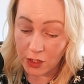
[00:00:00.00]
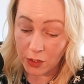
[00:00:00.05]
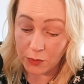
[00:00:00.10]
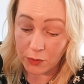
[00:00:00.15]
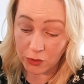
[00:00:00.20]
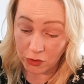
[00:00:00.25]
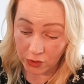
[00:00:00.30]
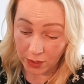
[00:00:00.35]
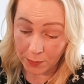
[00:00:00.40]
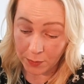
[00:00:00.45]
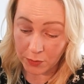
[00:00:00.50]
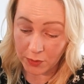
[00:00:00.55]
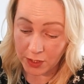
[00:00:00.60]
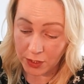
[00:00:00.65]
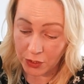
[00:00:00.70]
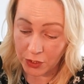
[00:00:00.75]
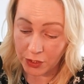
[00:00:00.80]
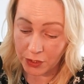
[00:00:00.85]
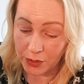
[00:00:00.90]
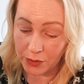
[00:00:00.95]
tripled
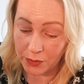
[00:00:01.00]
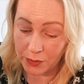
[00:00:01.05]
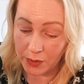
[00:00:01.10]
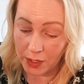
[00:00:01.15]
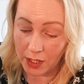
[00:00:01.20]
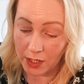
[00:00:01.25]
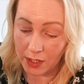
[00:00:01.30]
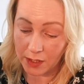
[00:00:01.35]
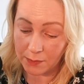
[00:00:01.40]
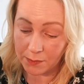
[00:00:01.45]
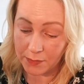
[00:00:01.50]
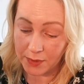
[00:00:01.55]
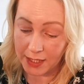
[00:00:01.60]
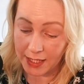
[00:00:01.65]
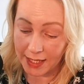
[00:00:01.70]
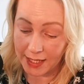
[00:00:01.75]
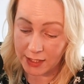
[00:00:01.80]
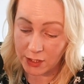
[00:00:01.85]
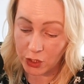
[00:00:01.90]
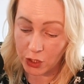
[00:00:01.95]
in 2
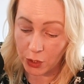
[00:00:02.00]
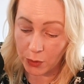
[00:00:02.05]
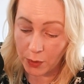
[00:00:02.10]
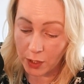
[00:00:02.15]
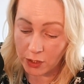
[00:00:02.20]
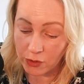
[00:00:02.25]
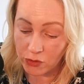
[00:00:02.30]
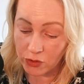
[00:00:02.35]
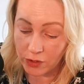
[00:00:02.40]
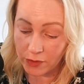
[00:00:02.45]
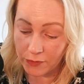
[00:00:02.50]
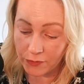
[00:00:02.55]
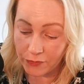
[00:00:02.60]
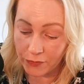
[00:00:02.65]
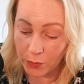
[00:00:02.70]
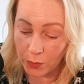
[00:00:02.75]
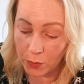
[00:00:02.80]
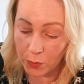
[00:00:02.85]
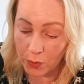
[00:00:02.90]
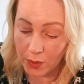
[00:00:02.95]
years,
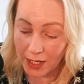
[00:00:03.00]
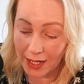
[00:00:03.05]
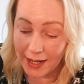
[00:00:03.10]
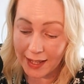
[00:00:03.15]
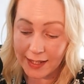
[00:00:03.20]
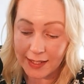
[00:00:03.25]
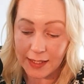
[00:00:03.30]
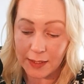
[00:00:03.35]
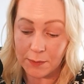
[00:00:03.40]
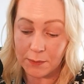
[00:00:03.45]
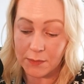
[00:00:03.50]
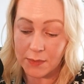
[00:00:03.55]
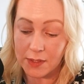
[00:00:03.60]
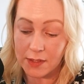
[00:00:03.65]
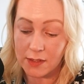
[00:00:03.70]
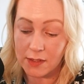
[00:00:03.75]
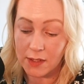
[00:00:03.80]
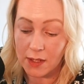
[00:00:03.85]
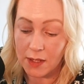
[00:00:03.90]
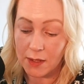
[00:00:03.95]
204
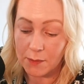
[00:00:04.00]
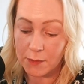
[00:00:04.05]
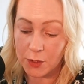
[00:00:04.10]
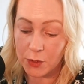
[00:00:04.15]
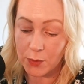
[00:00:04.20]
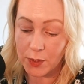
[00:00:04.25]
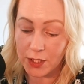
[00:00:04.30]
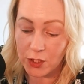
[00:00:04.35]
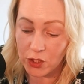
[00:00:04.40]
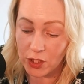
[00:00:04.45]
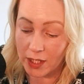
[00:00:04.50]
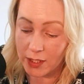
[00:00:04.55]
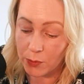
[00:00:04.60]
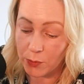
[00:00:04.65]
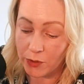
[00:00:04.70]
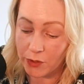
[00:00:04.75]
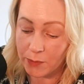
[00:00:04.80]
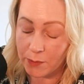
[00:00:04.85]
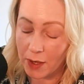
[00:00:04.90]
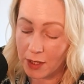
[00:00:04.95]
claims between
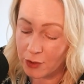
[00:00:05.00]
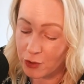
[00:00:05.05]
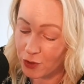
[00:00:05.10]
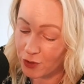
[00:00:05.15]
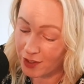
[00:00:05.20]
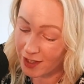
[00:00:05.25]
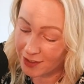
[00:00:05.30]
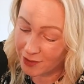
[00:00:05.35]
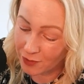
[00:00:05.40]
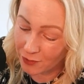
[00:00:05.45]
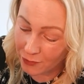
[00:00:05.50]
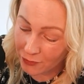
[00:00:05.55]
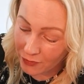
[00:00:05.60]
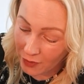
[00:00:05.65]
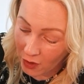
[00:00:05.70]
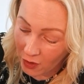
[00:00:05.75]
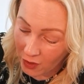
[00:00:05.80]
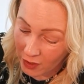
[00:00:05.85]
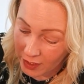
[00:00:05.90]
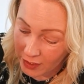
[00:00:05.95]
January and March
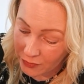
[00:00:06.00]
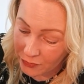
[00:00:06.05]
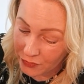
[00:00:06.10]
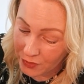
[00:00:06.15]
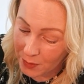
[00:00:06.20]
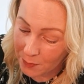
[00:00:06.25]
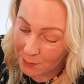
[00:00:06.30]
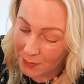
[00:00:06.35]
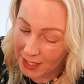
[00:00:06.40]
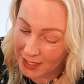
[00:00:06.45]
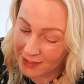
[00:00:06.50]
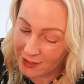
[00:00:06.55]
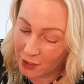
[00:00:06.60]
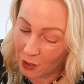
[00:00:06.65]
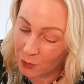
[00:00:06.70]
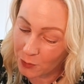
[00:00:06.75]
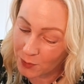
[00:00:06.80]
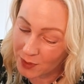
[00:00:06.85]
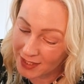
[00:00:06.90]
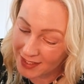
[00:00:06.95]
2005 compared
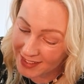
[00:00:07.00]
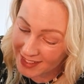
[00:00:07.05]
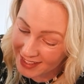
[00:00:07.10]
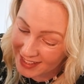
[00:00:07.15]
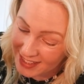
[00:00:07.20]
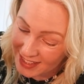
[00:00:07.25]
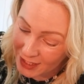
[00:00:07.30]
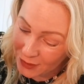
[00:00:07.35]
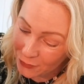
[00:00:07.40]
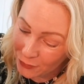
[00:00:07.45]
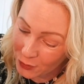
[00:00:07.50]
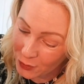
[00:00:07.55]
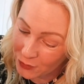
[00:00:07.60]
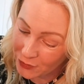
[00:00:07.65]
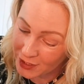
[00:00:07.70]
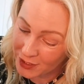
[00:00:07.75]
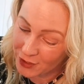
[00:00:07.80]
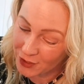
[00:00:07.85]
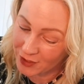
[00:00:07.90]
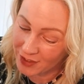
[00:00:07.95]
to only
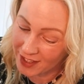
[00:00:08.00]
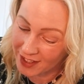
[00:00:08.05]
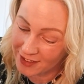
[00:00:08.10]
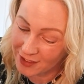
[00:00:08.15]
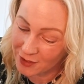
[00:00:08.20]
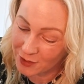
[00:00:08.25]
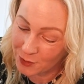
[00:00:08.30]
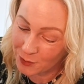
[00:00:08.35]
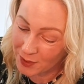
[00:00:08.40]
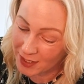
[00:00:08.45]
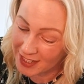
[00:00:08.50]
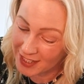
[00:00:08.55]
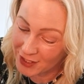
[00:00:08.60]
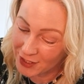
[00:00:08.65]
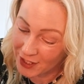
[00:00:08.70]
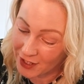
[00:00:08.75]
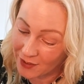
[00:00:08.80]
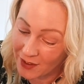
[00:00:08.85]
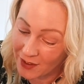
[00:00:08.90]
64 in 2022.